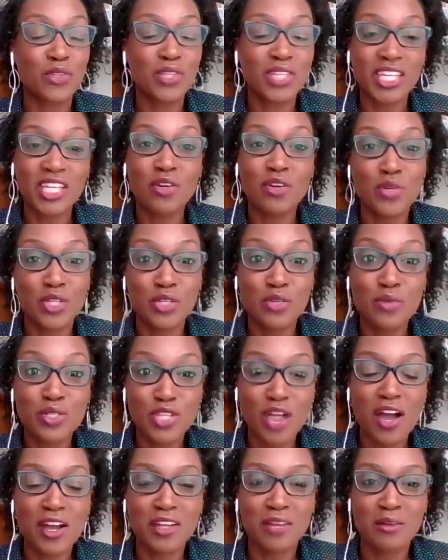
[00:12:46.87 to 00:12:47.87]
Kia, when you were
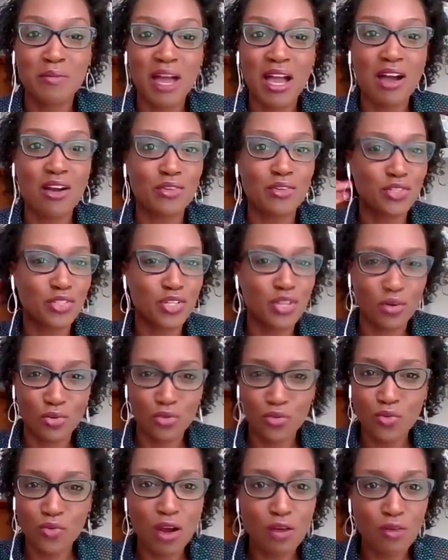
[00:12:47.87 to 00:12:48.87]
talking about, you know,
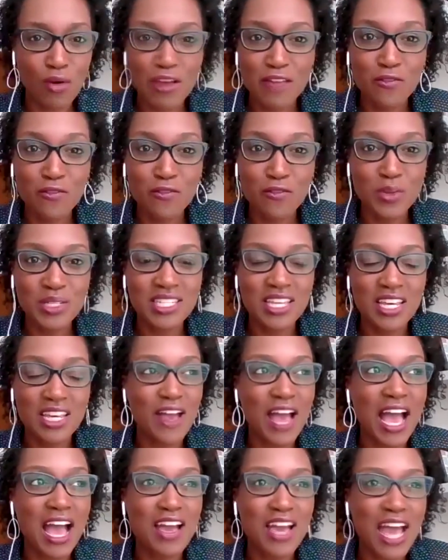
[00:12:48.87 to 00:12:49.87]
who I write for and stuff,
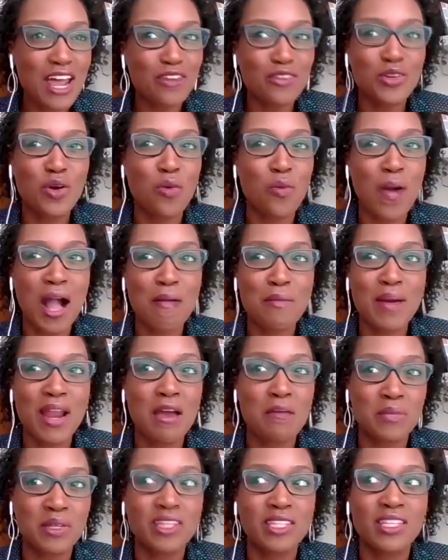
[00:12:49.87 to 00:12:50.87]
I don't know why, but
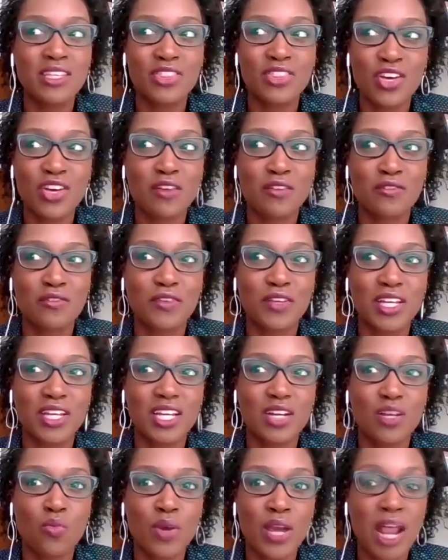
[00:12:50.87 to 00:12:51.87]
I immediately thought of
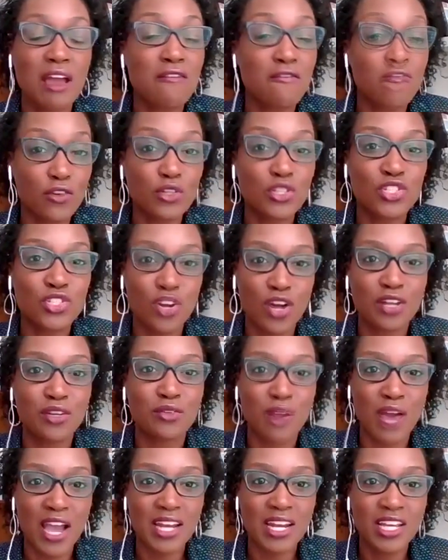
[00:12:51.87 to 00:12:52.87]
when I first started
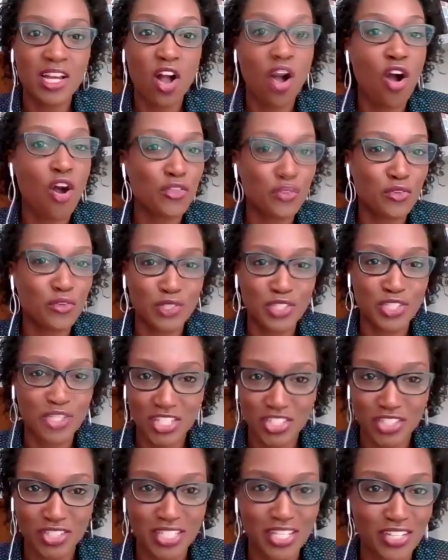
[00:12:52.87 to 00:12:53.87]
writing all the
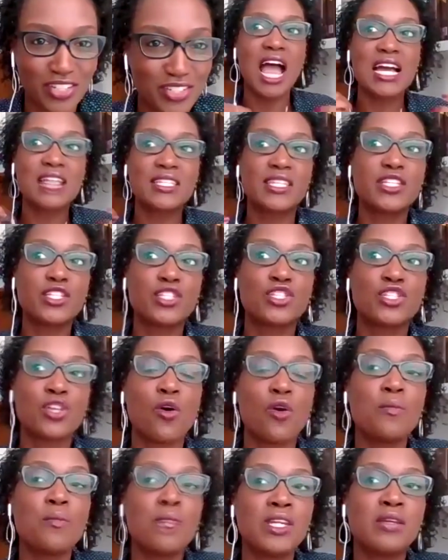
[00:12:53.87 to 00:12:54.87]
rejection letters. I sent
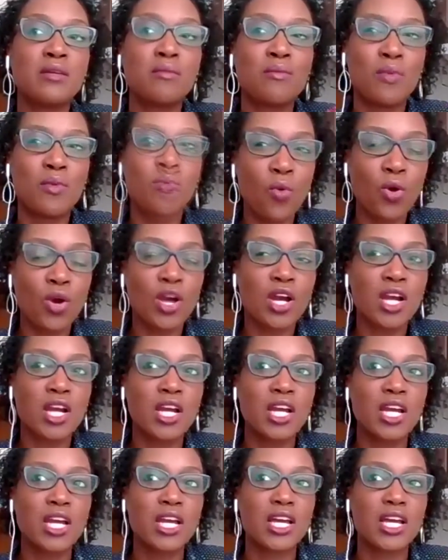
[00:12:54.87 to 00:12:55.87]
so many more
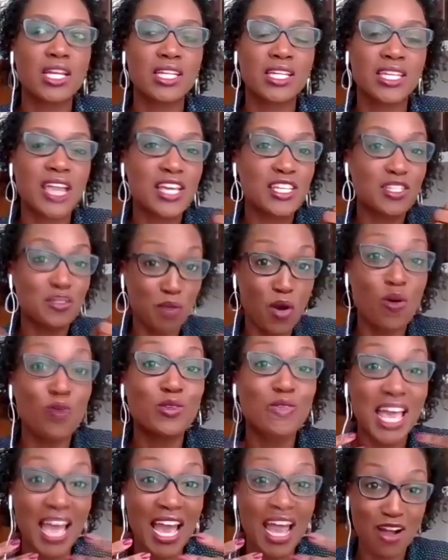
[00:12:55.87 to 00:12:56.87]
guest
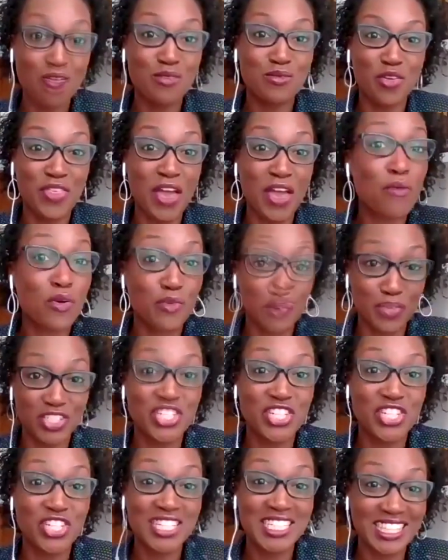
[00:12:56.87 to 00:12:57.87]
posts out that were
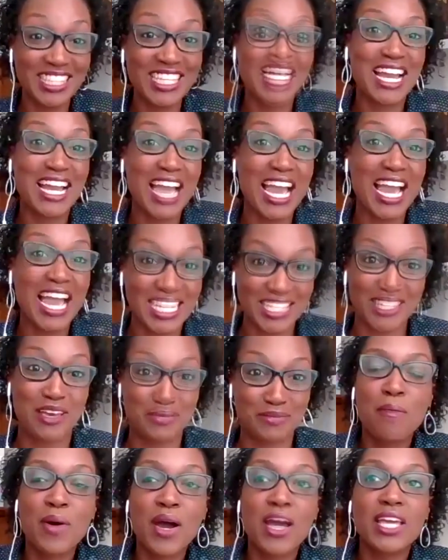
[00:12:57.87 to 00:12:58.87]
rejected than got
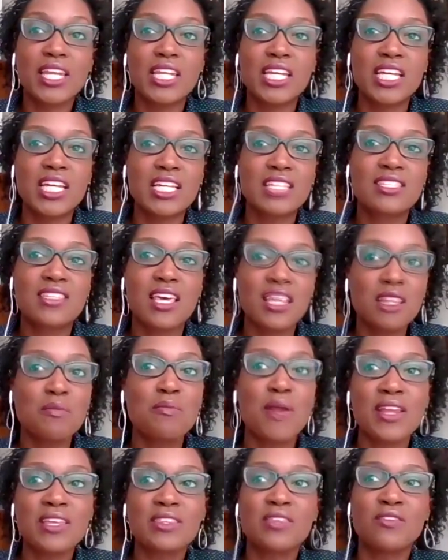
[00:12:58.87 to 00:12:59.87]
accepted, but
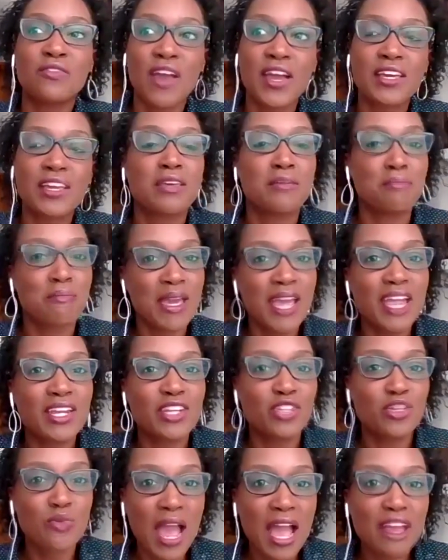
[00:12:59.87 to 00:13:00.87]
celebrating the fact that,
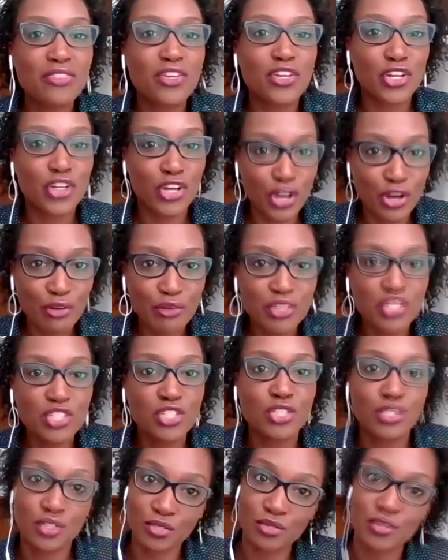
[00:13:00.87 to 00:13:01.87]
man, you had the courage
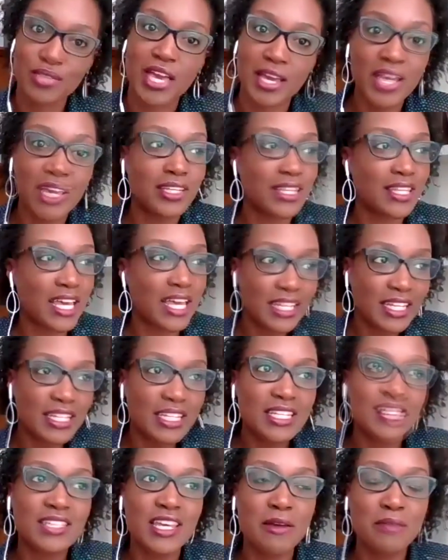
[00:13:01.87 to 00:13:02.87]
to do that and they didn't
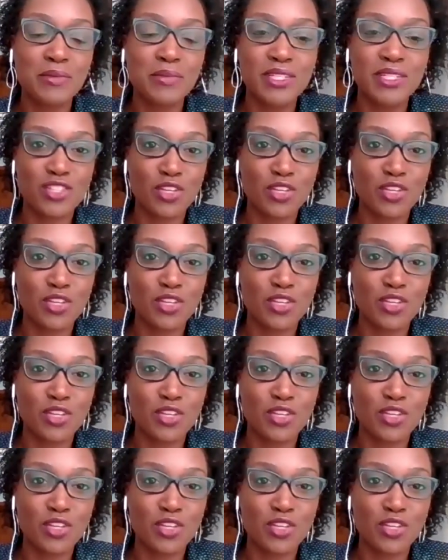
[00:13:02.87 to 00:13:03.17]
accept it.